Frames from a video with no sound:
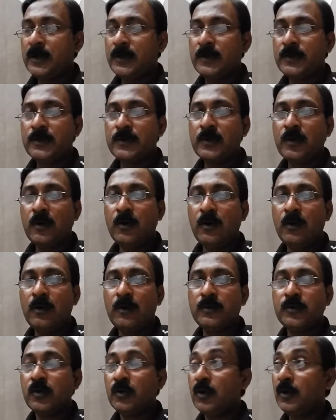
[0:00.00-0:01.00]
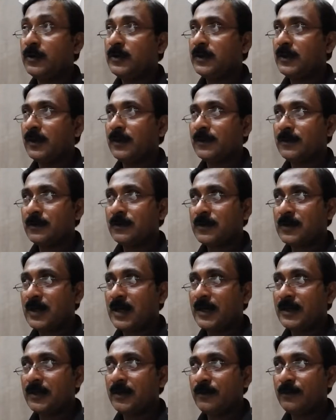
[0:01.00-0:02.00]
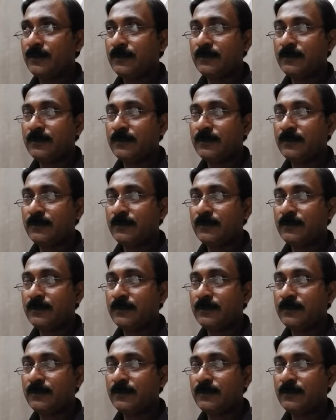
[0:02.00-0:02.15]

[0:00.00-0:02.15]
So zoology also, study of